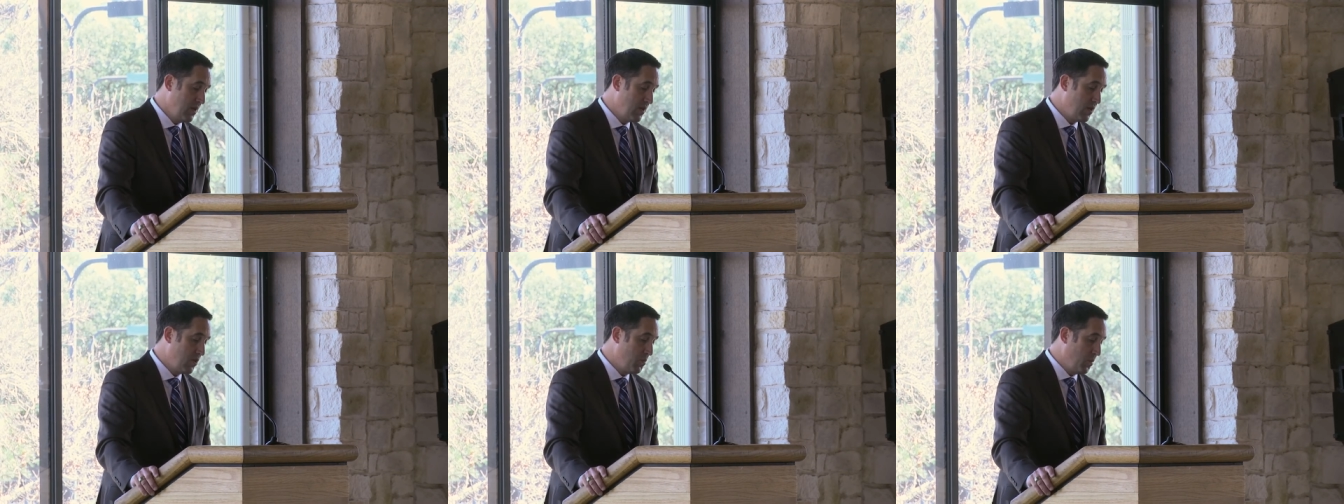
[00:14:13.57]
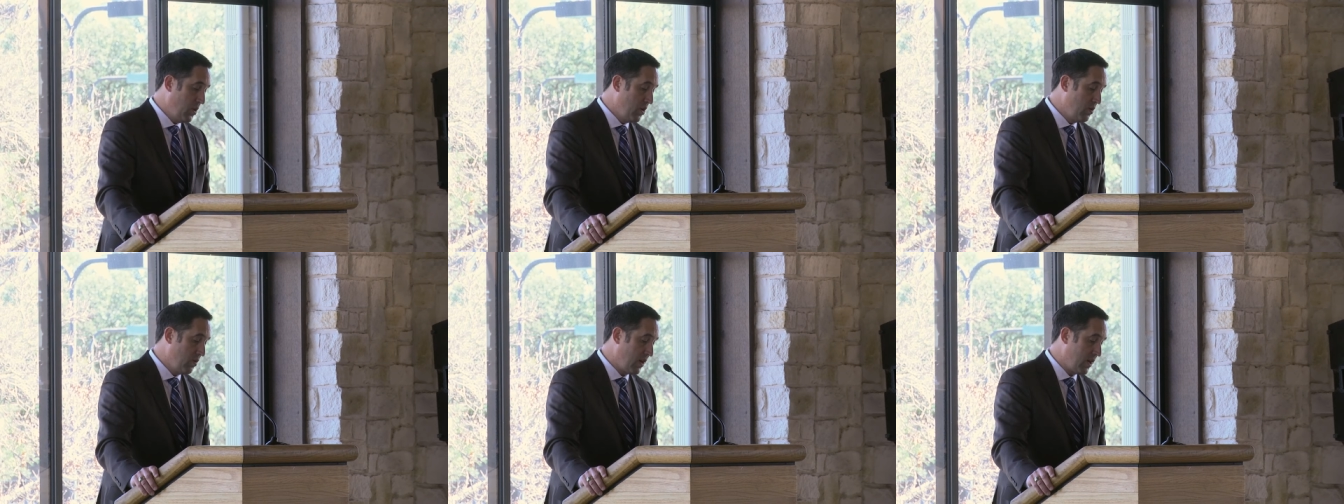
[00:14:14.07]
The new
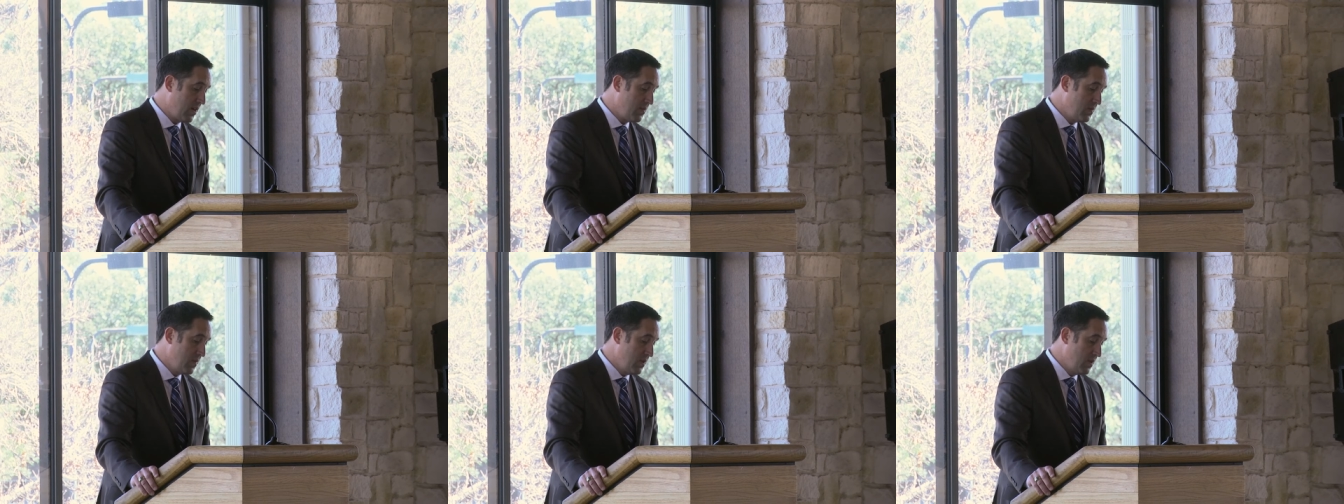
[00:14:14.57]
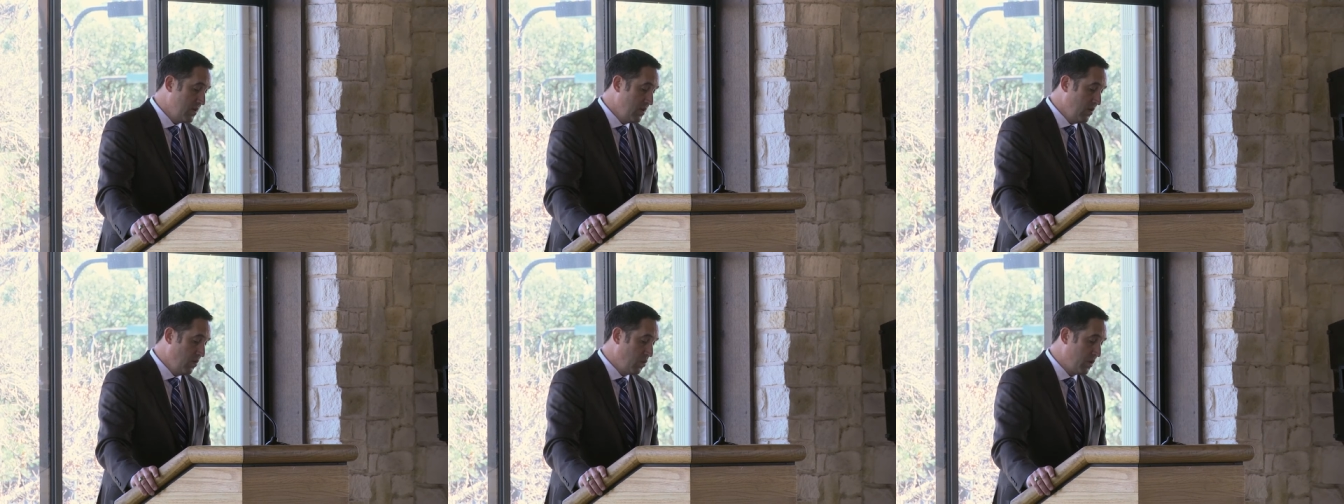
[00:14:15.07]
program
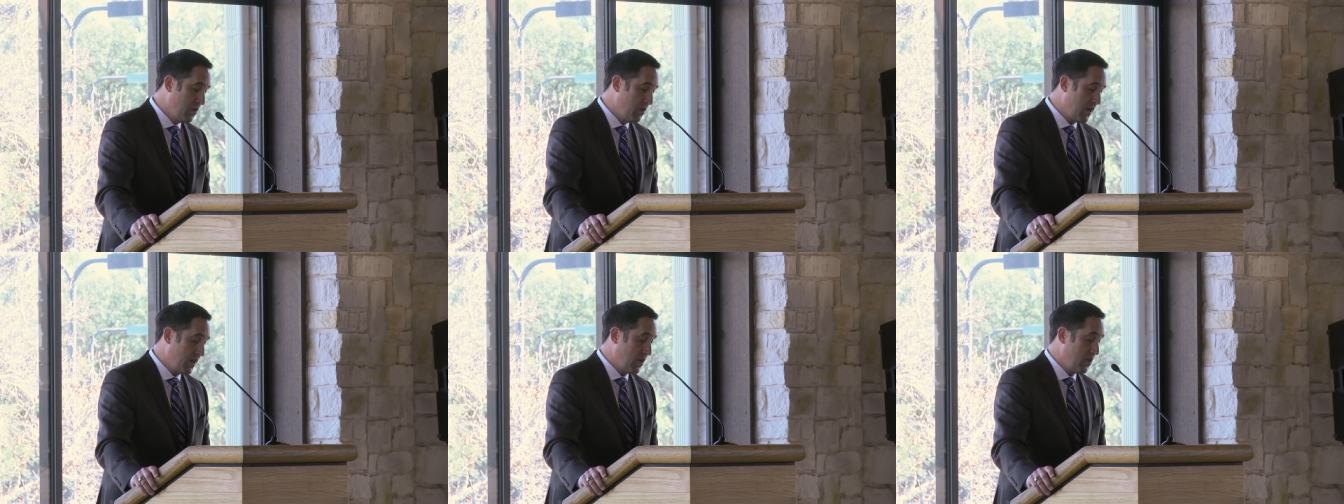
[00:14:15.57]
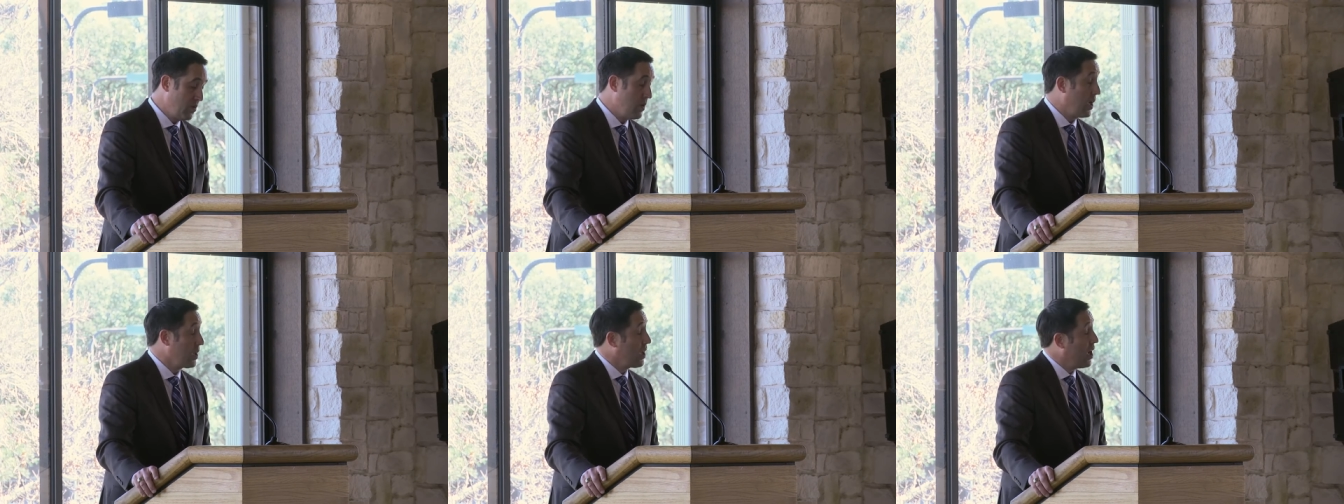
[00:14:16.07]
will include
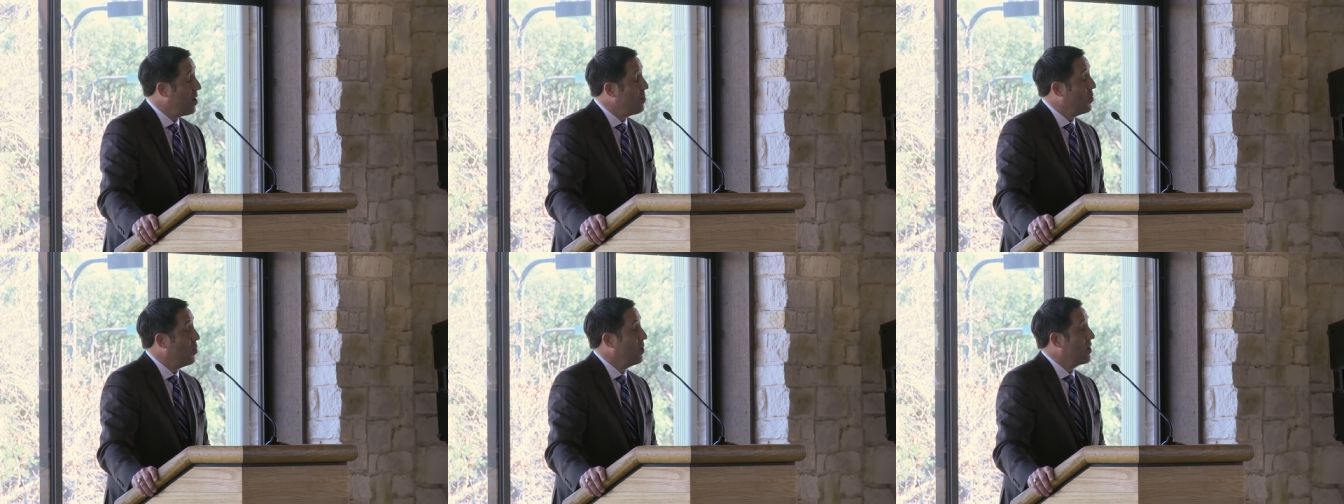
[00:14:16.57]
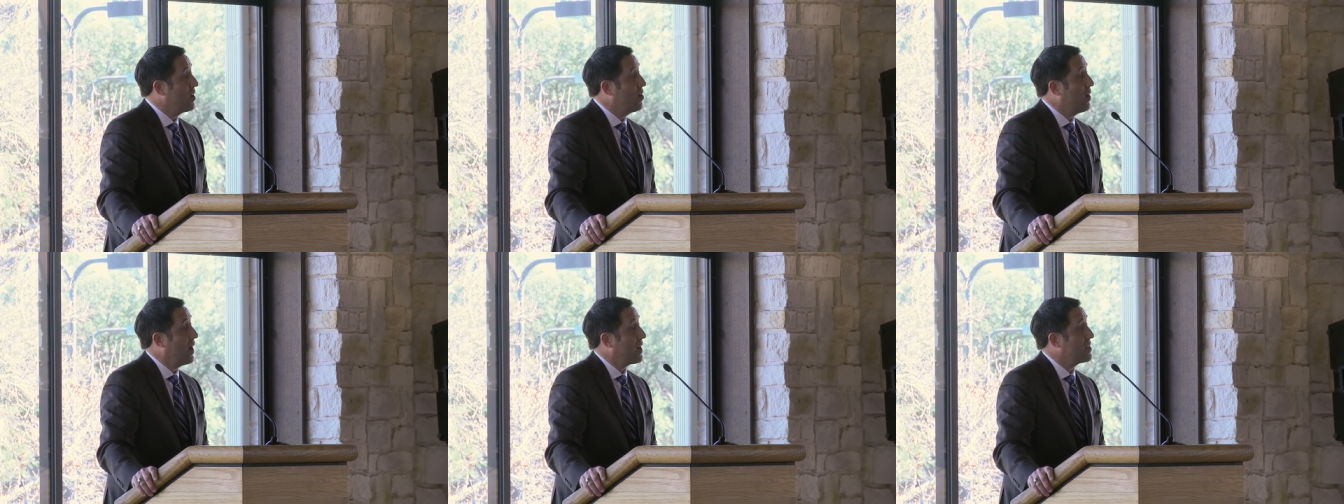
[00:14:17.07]
a lot more
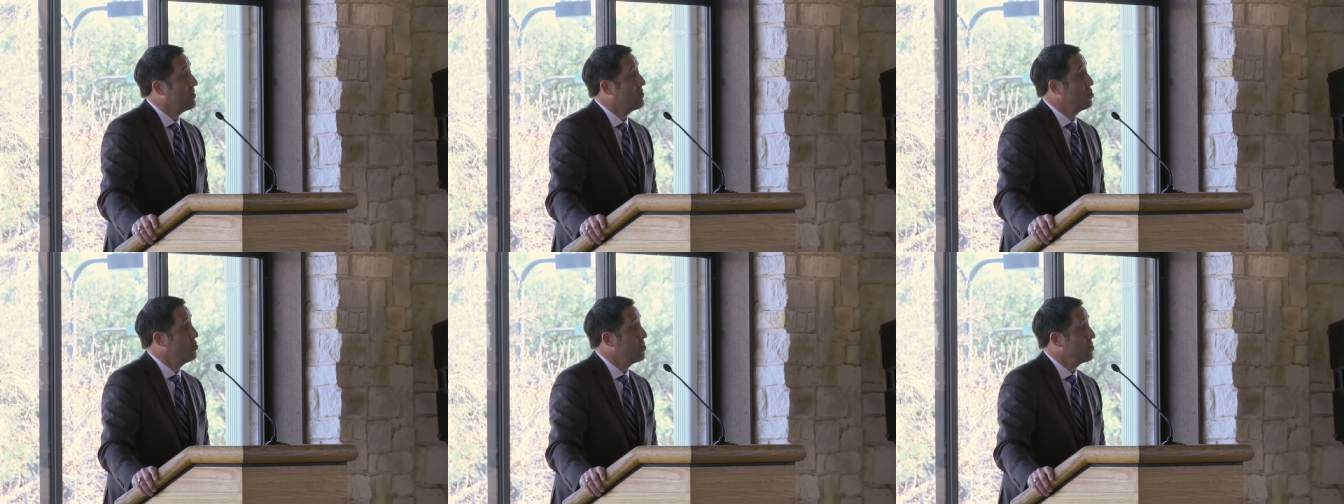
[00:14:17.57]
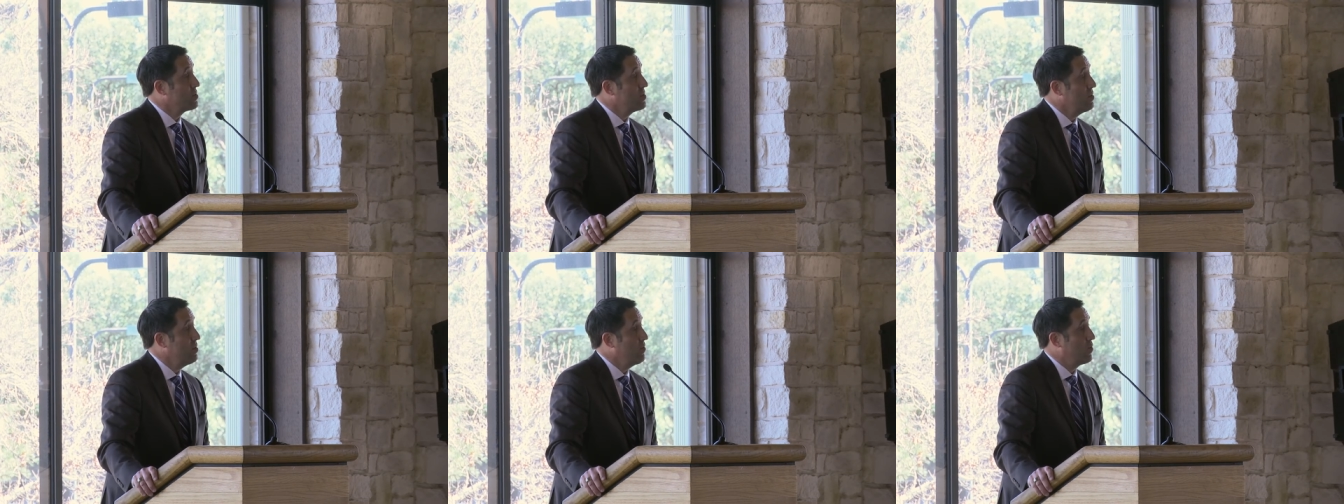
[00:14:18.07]
interactive tools
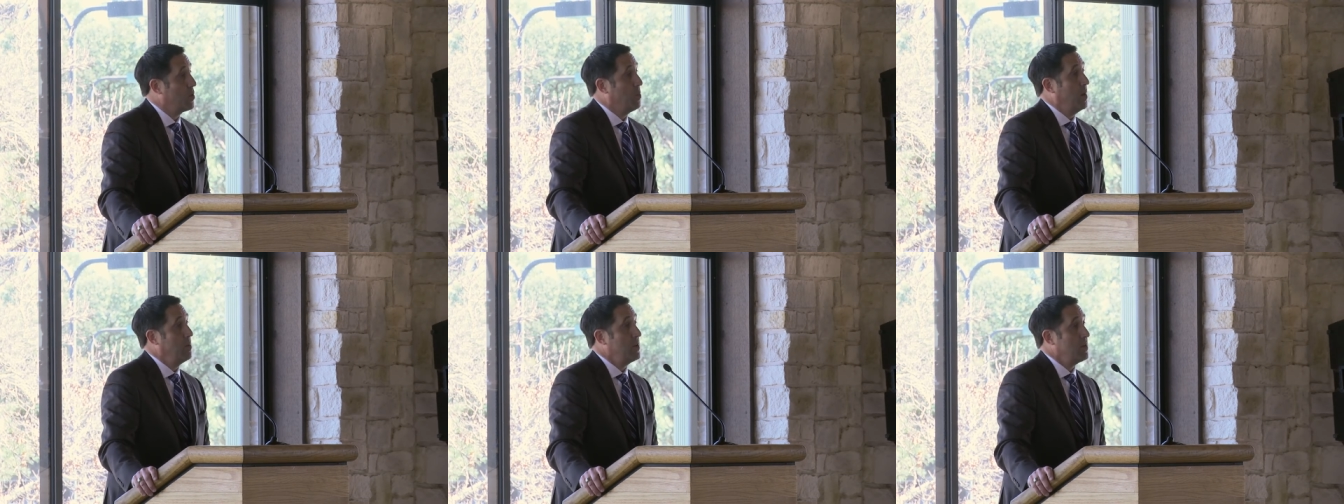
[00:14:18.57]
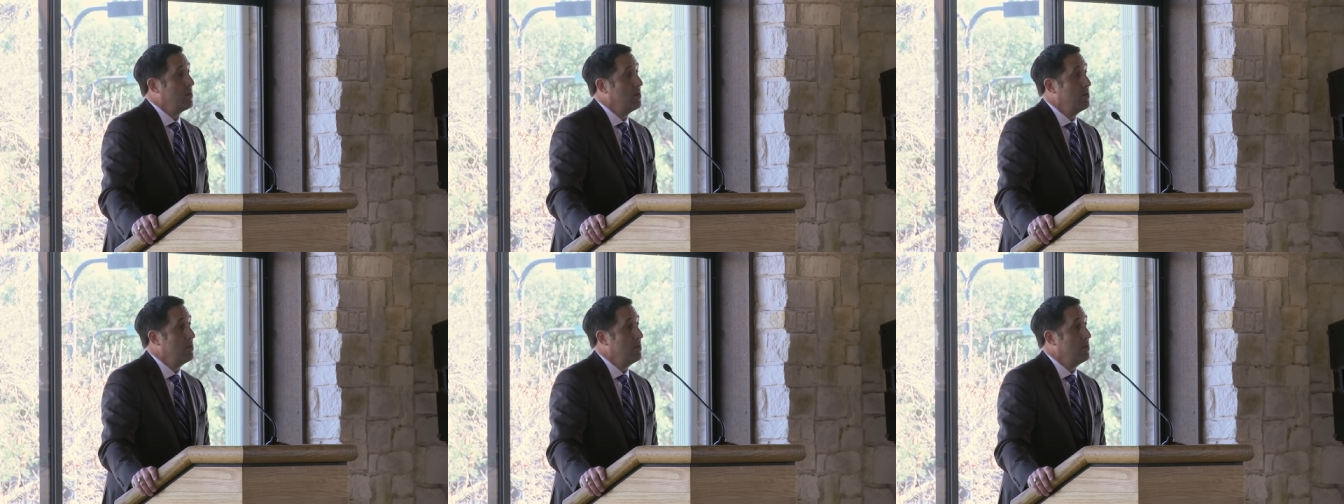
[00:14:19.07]
for the public,